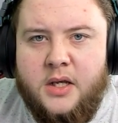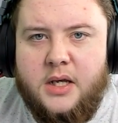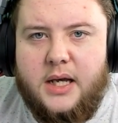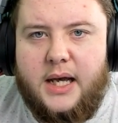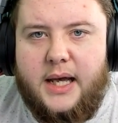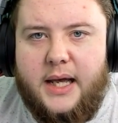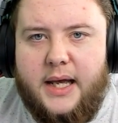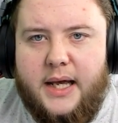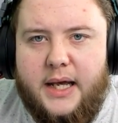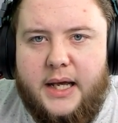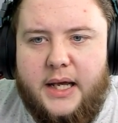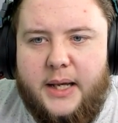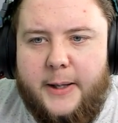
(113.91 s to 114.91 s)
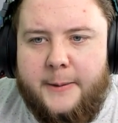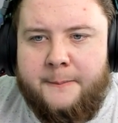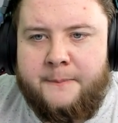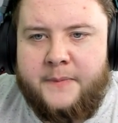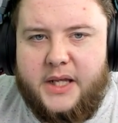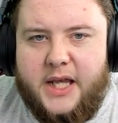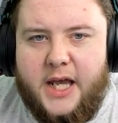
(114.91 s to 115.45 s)

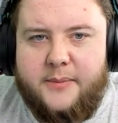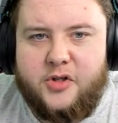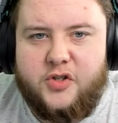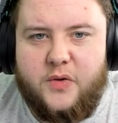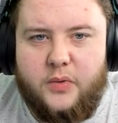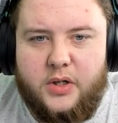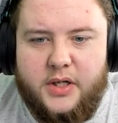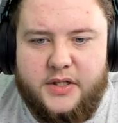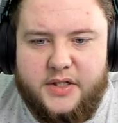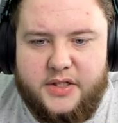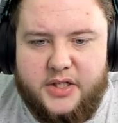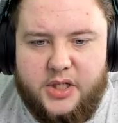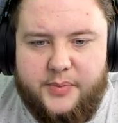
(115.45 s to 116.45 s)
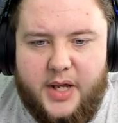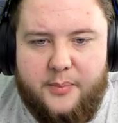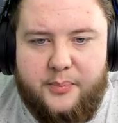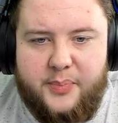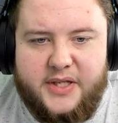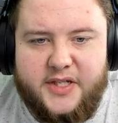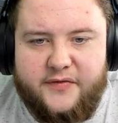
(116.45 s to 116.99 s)
Um, Chemistry-wise is going to be a
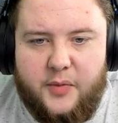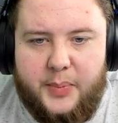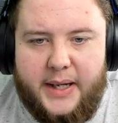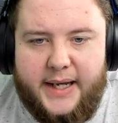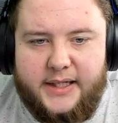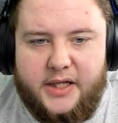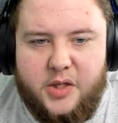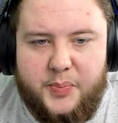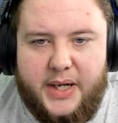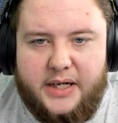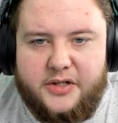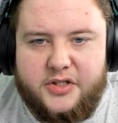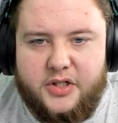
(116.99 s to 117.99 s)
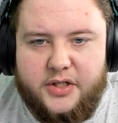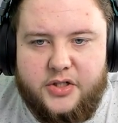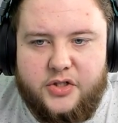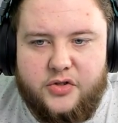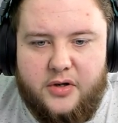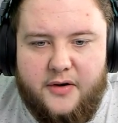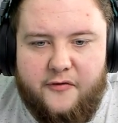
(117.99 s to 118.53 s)
bit of a pain in the backside to
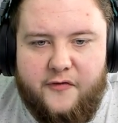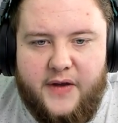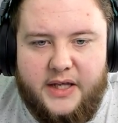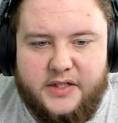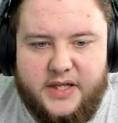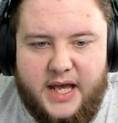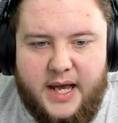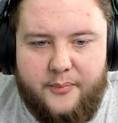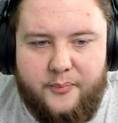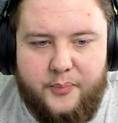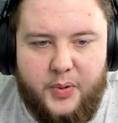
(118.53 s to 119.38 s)
try and fix that.